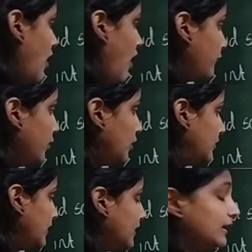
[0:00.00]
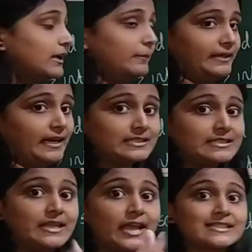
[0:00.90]
increment, that is
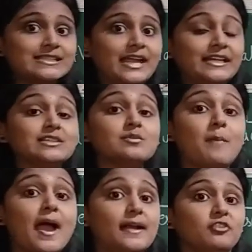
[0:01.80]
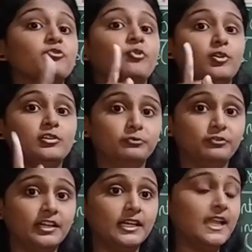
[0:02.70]
next line, is by default
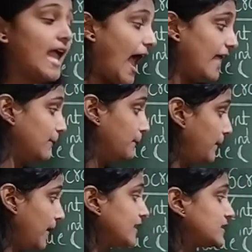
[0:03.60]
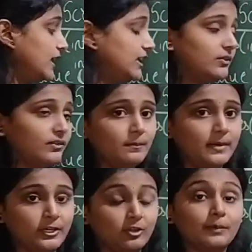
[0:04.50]
1, and the page
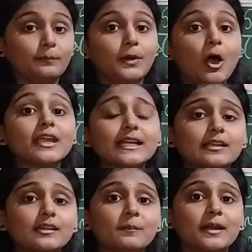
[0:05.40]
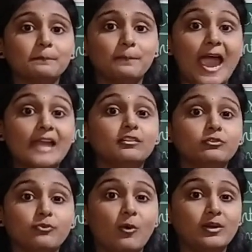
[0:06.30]
increment or the block increment by
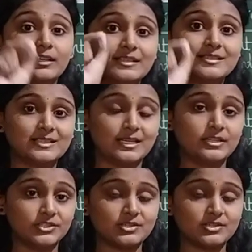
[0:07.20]
default is 10.